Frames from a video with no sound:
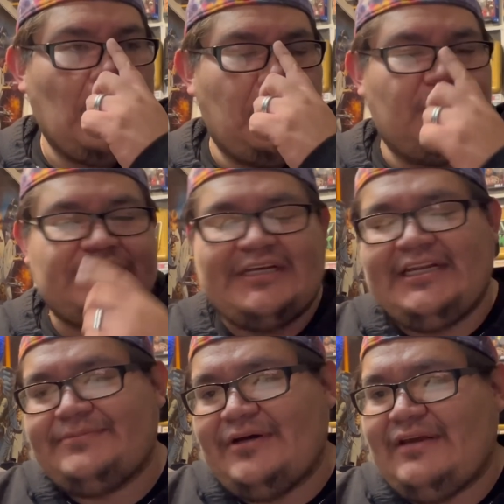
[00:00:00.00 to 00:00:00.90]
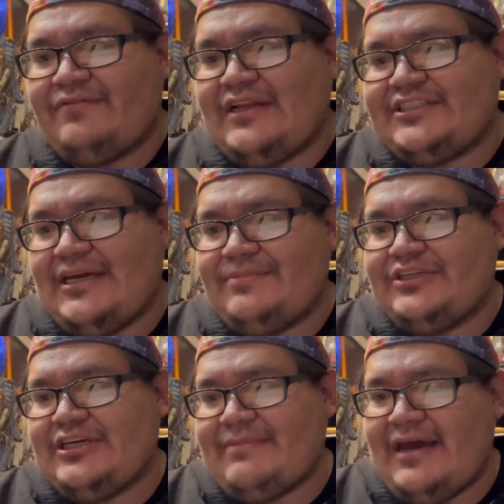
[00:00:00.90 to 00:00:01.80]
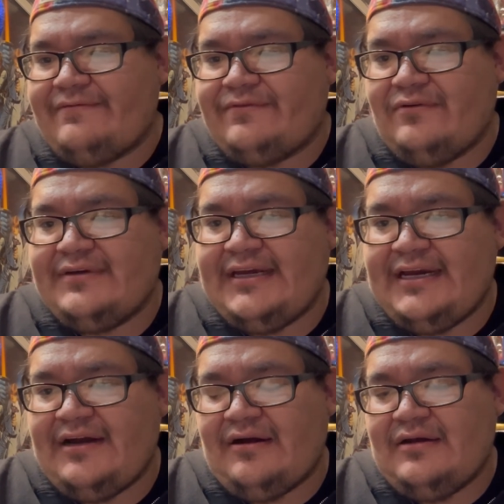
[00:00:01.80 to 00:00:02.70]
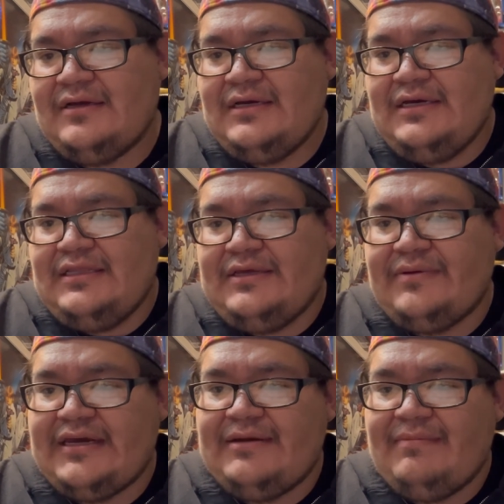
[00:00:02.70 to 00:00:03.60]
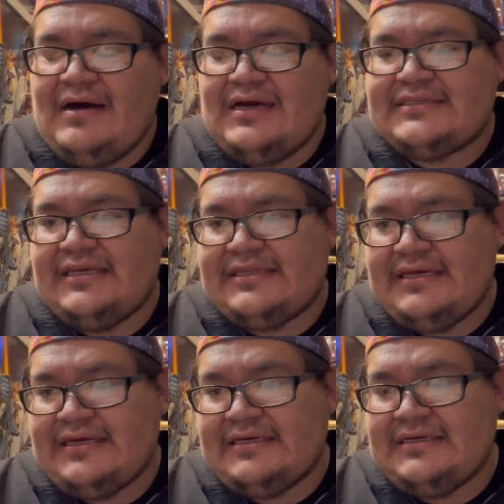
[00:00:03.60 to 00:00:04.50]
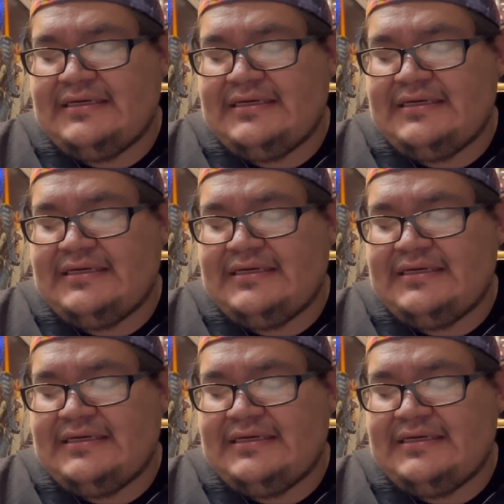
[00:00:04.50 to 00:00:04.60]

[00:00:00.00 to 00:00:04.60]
Mercedes Money for that championship at Full Gear. Then we get a Moxie thing.